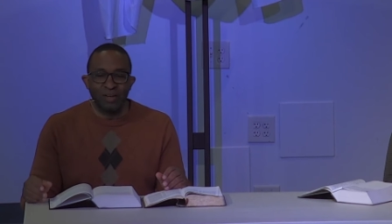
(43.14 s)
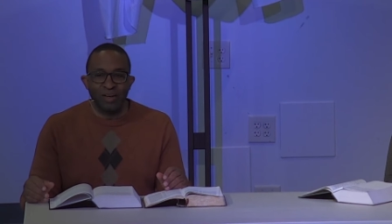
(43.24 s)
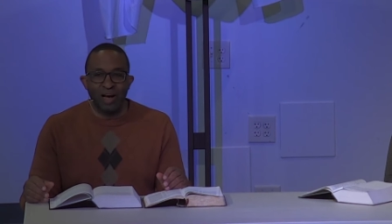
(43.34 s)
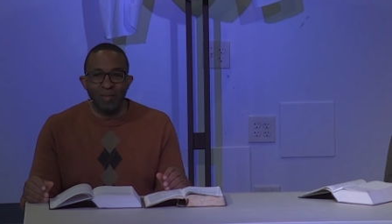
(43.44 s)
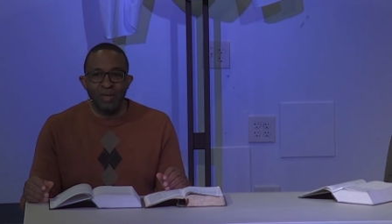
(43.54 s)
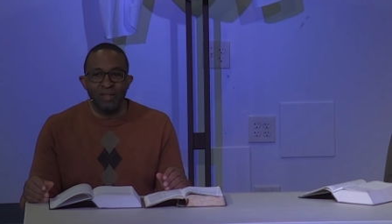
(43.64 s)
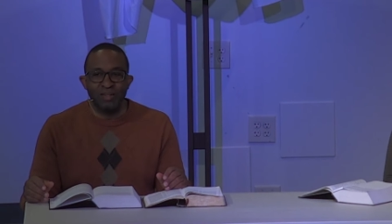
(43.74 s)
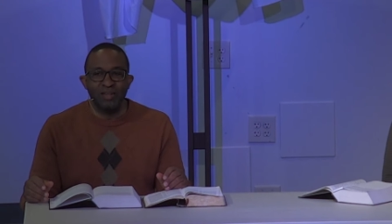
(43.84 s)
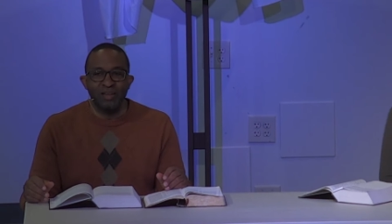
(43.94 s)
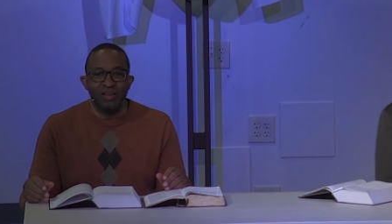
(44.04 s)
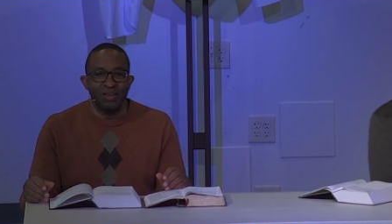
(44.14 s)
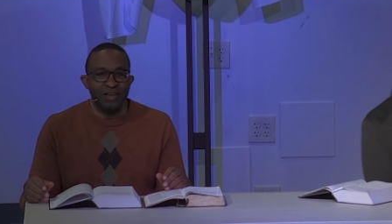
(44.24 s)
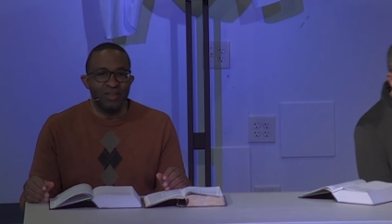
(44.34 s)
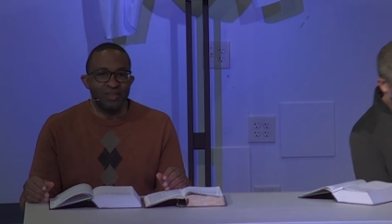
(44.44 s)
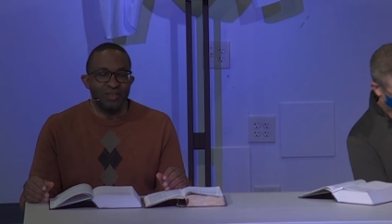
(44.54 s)
a comment
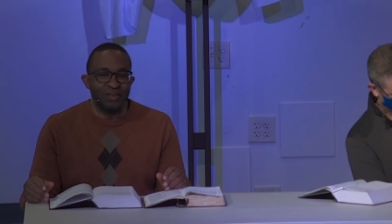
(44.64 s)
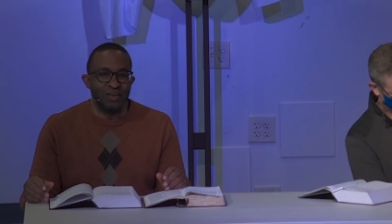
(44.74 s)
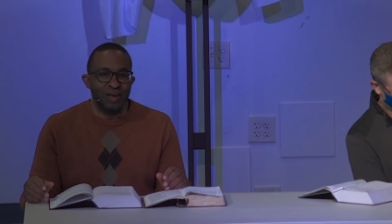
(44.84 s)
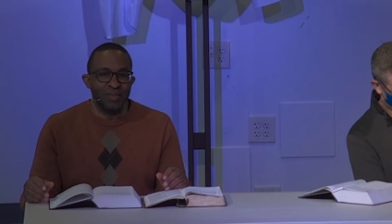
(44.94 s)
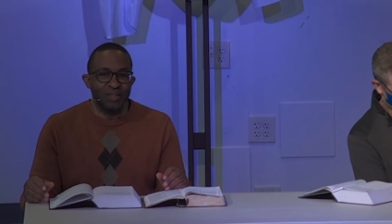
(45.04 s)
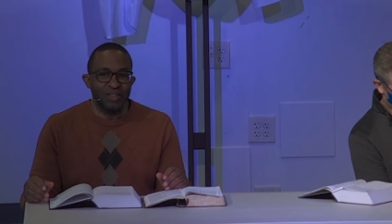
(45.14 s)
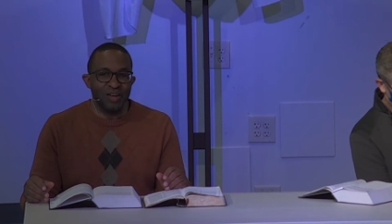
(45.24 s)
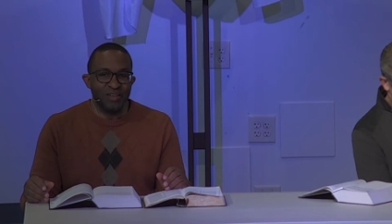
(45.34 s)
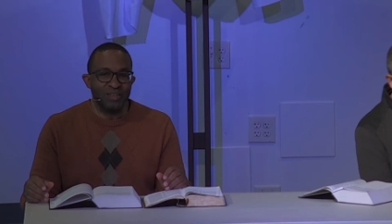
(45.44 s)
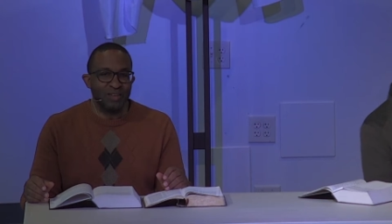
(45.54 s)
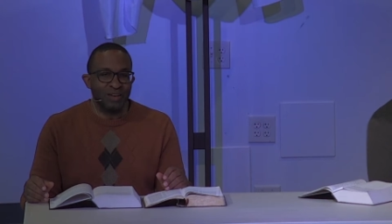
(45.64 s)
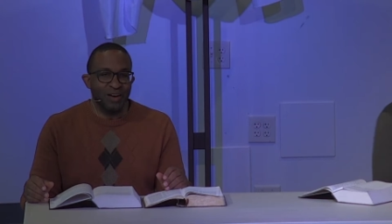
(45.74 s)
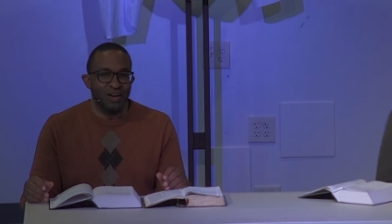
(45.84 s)
into the comment section